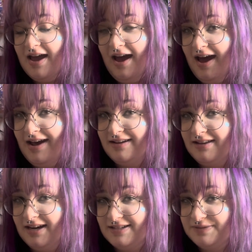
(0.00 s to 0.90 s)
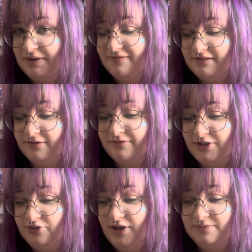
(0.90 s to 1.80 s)
and that is my favorite
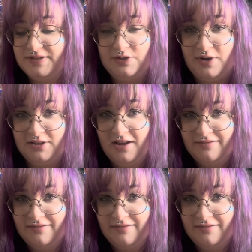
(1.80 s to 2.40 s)
video game, so I love